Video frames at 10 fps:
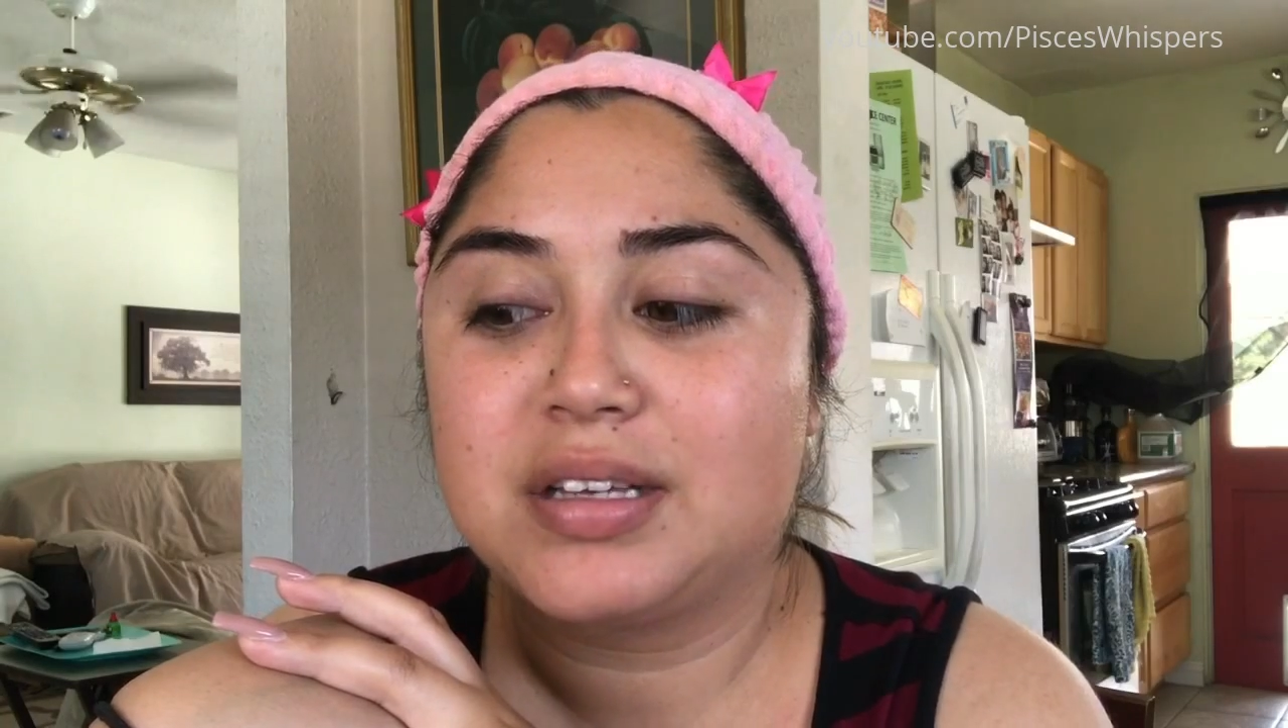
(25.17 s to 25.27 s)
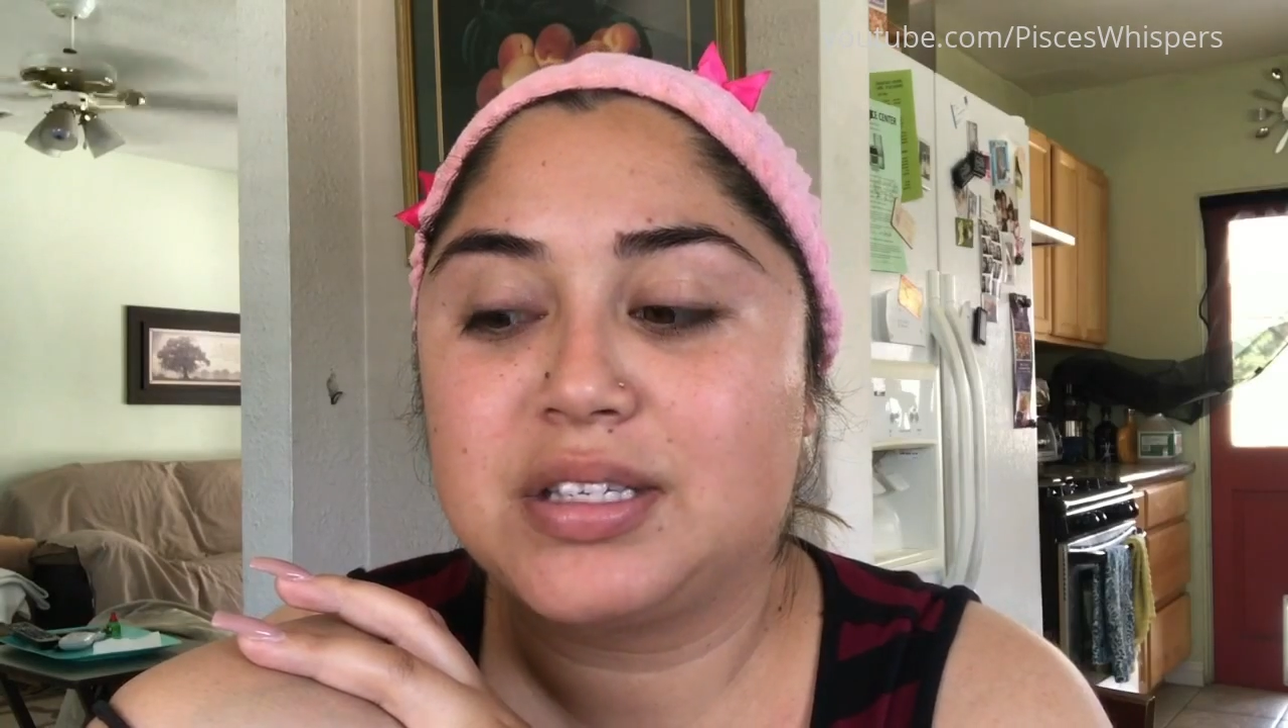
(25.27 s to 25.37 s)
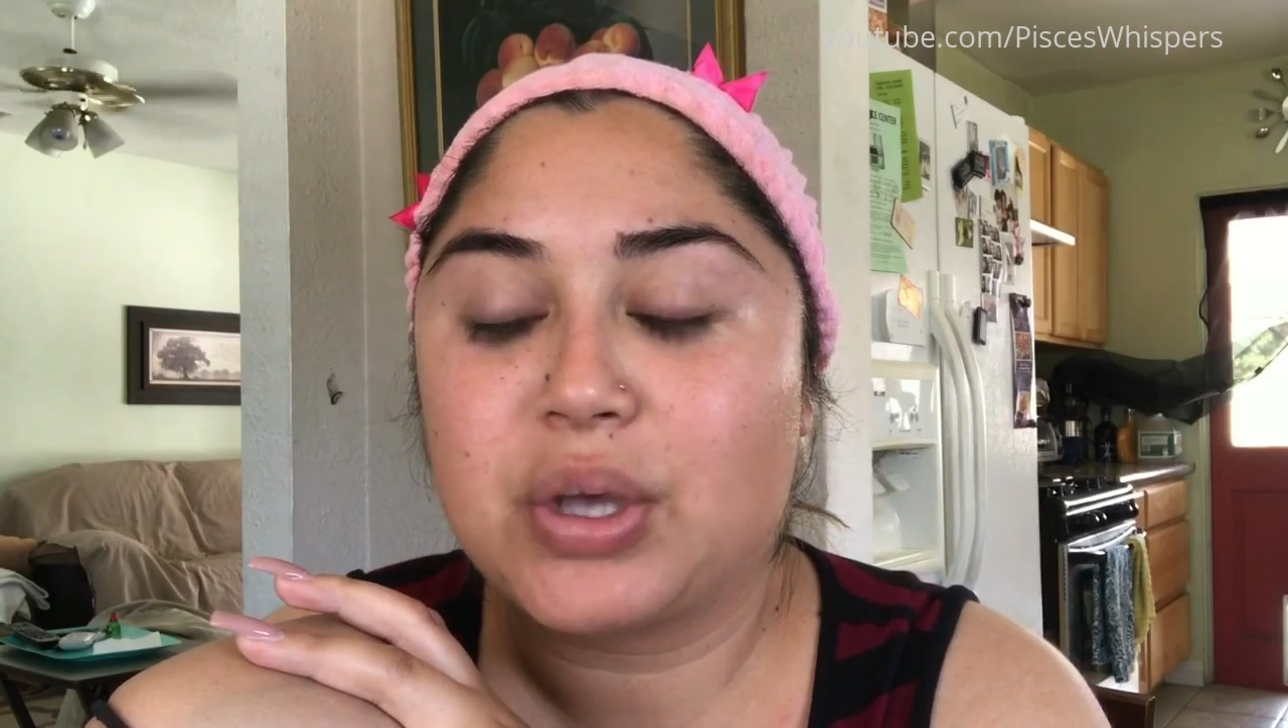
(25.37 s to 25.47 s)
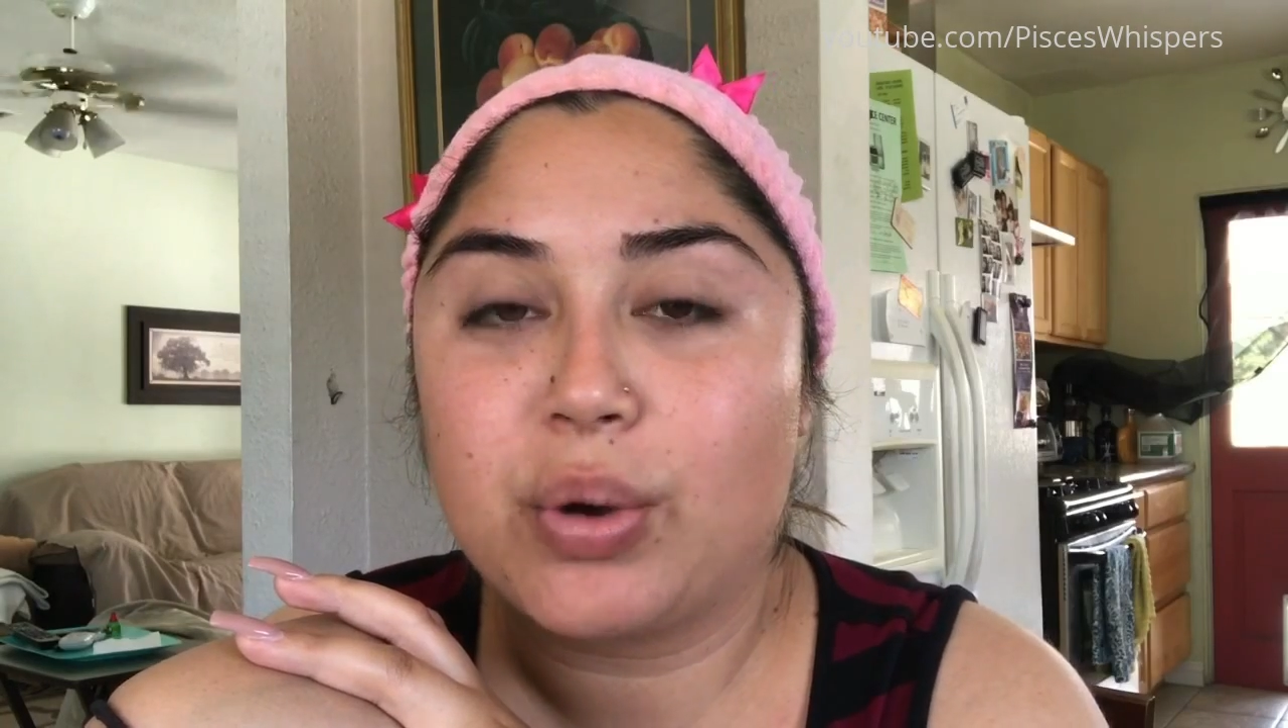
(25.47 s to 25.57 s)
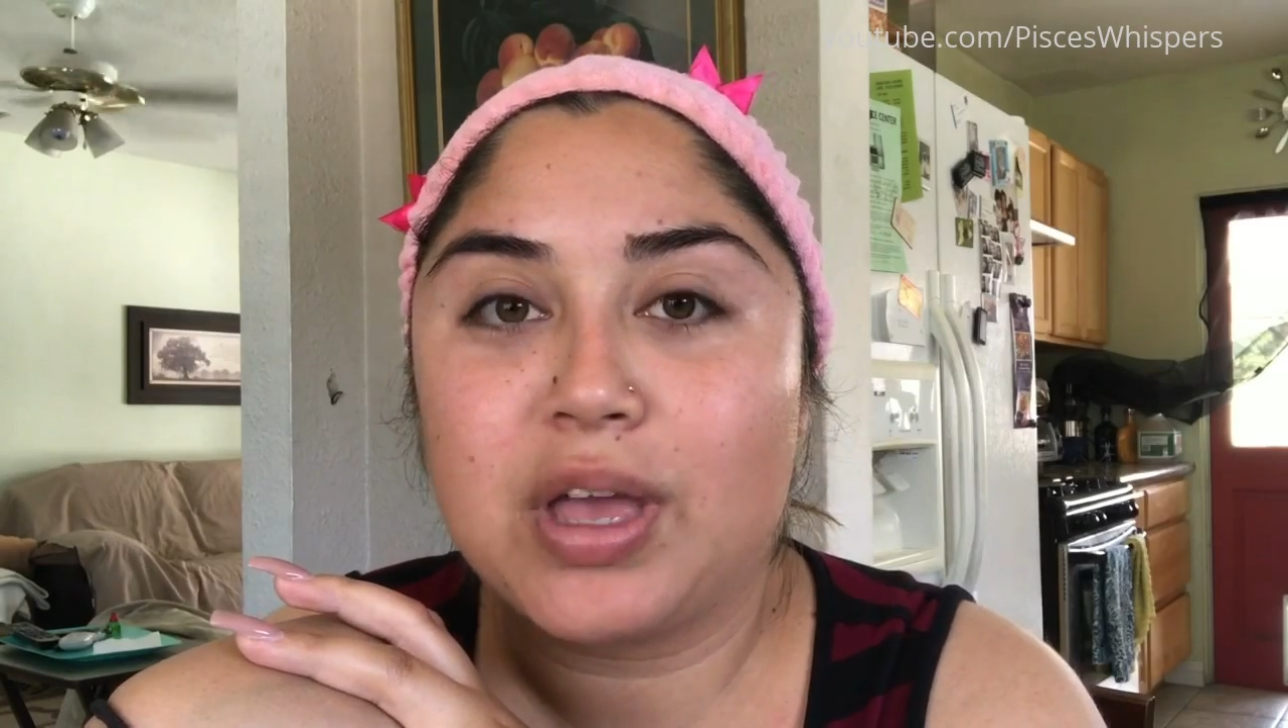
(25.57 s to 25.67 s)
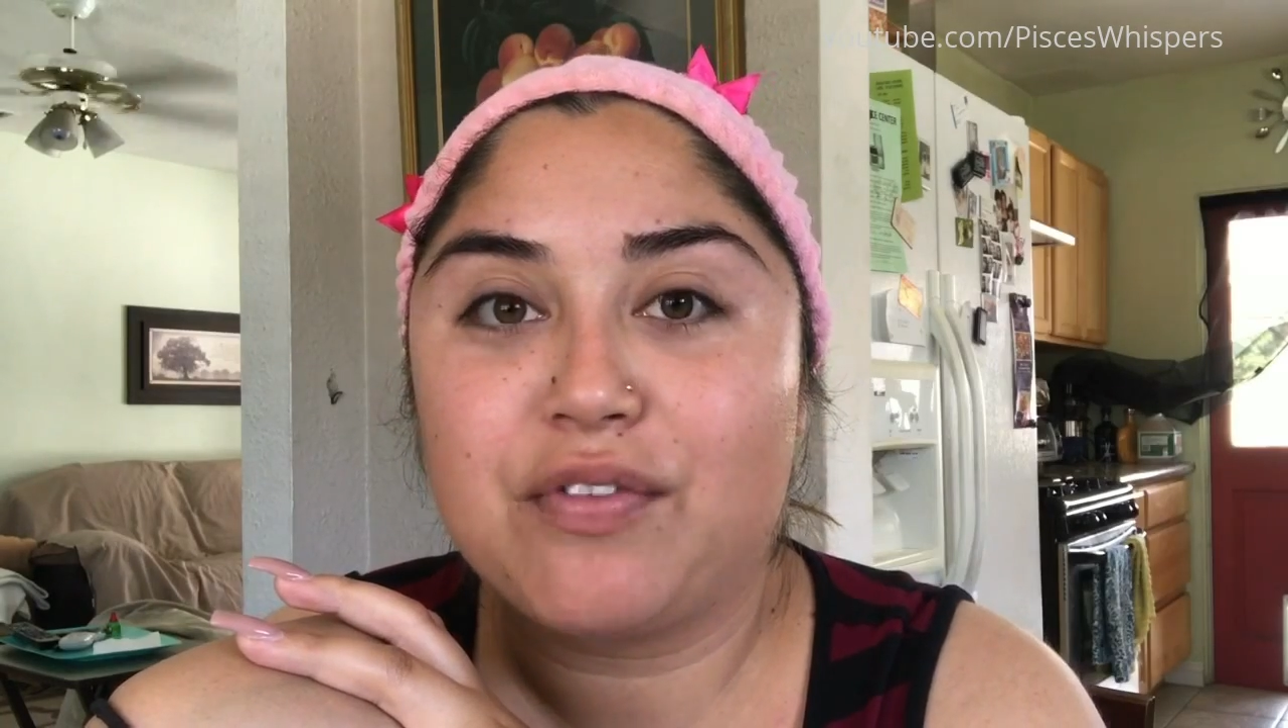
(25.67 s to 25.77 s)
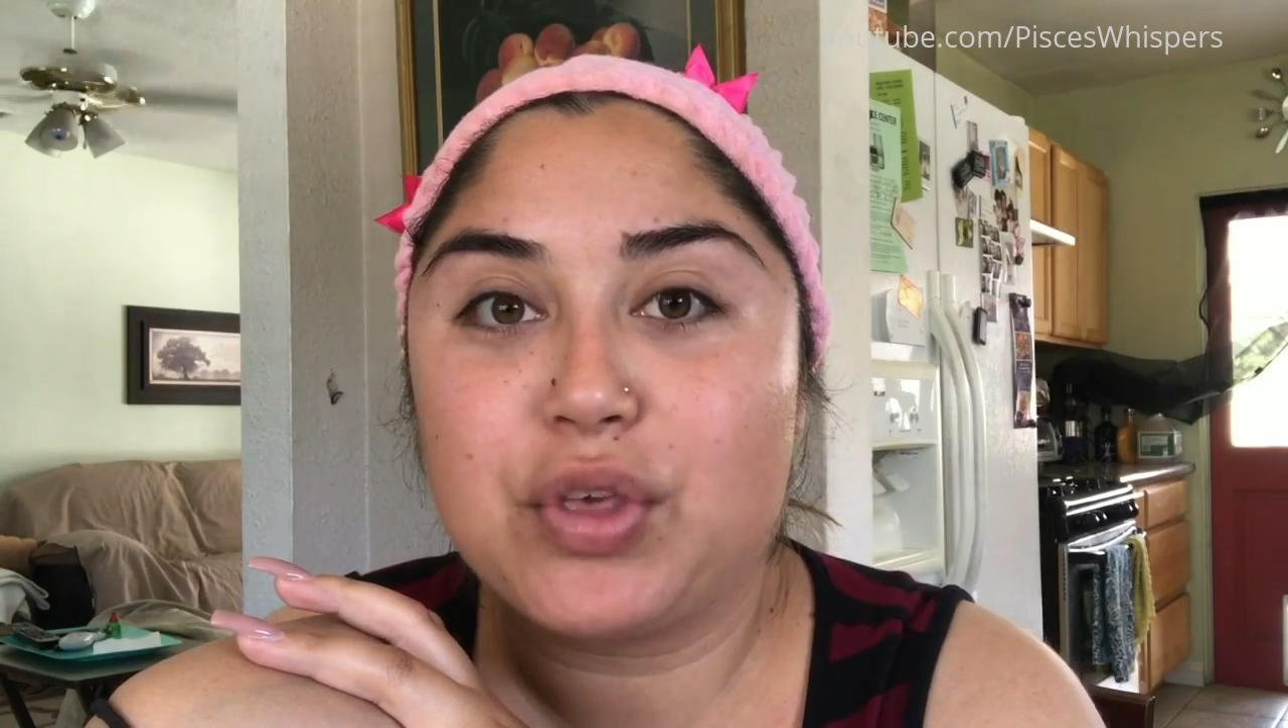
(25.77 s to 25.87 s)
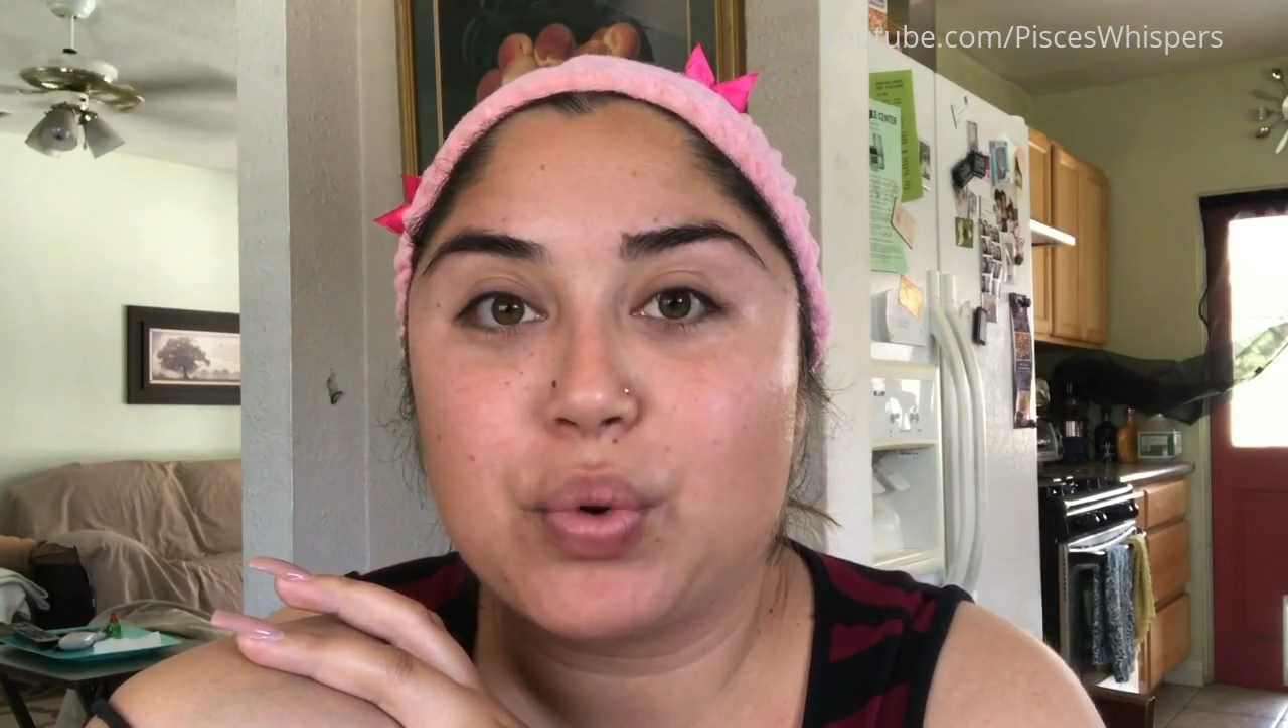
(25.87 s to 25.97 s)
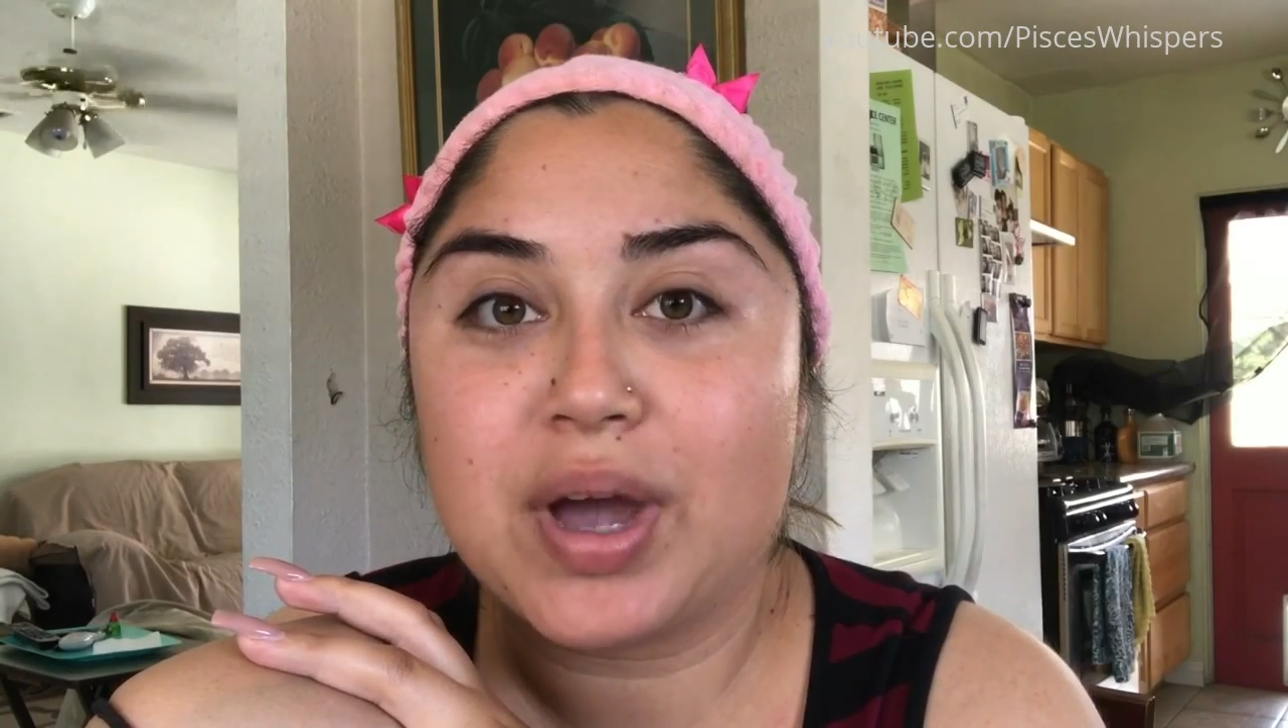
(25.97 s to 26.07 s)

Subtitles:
this video